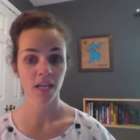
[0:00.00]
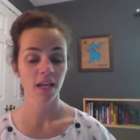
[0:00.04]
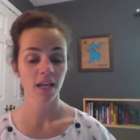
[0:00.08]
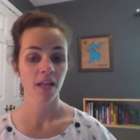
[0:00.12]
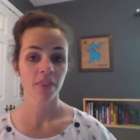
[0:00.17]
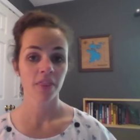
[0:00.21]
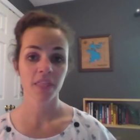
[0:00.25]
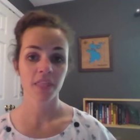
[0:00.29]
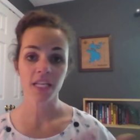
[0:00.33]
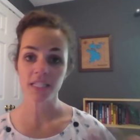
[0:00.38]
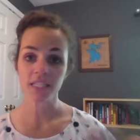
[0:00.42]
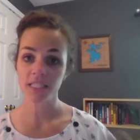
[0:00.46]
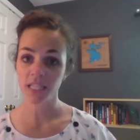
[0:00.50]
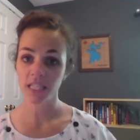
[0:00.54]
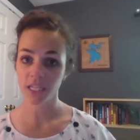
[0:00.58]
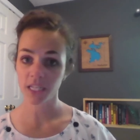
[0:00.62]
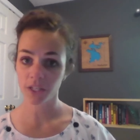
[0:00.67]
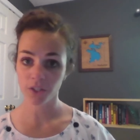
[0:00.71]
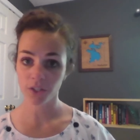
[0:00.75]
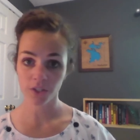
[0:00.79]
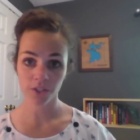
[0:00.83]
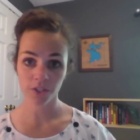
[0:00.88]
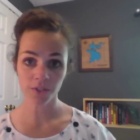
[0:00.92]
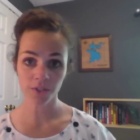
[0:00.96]
Things like
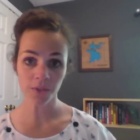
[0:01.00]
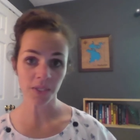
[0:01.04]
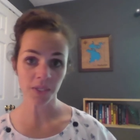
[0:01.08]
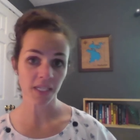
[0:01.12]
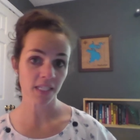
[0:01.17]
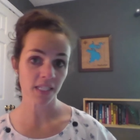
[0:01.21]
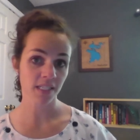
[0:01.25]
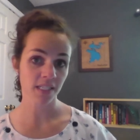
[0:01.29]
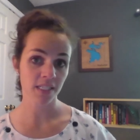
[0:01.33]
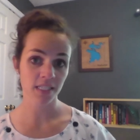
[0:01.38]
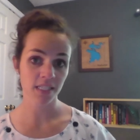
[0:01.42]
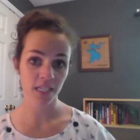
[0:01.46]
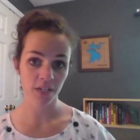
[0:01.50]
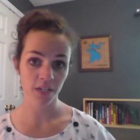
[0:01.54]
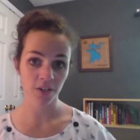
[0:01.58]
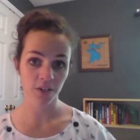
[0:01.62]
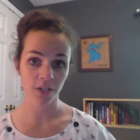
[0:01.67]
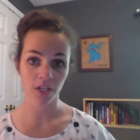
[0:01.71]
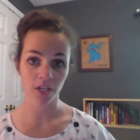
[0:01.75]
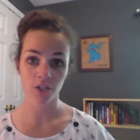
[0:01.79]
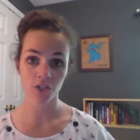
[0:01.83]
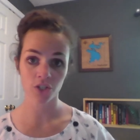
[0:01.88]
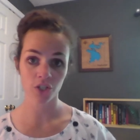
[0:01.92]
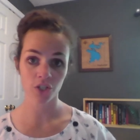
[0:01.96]
gluten, dairy,
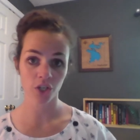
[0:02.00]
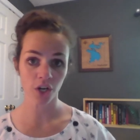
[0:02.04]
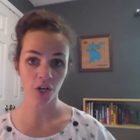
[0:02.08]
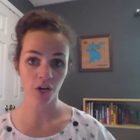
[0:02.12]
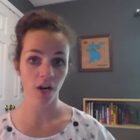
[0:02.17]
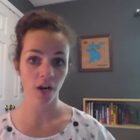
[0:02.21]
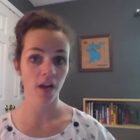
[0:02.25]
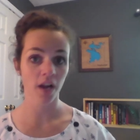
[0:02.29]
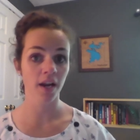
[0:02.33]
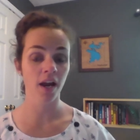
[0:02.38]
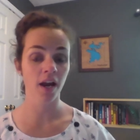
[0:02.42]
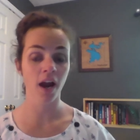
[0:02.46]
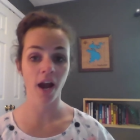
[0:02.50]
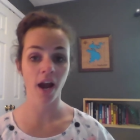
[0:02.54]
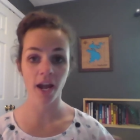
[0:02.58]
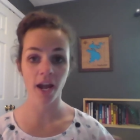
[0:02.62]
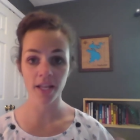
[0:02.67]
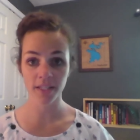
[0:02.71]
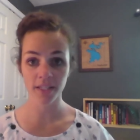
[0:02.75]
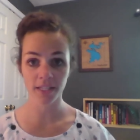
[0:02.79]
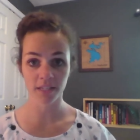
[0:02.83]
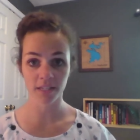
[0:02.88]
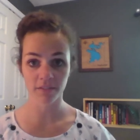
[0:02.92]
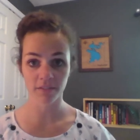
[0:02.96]
sugar are
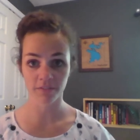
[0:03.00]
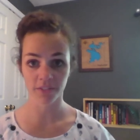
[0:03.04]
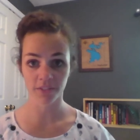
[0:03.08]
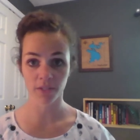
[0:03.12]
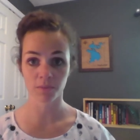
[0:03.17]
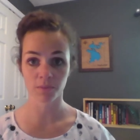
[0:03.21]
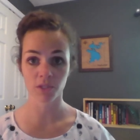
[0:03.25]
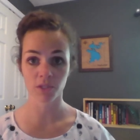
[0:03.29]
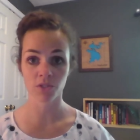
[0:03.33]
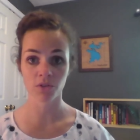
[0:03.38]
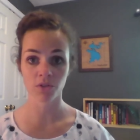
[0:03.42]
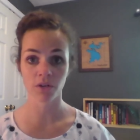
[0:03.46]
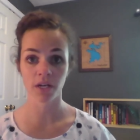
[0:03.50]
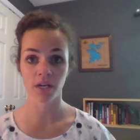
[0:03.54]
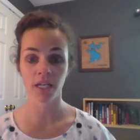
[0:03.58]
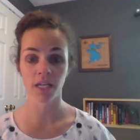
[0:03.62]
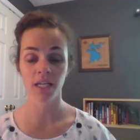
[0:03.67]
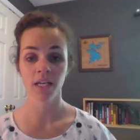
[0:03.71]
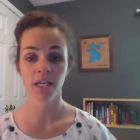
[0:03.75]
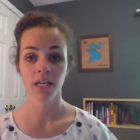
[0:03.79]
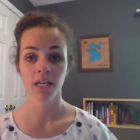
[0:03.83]
highly inflammatory.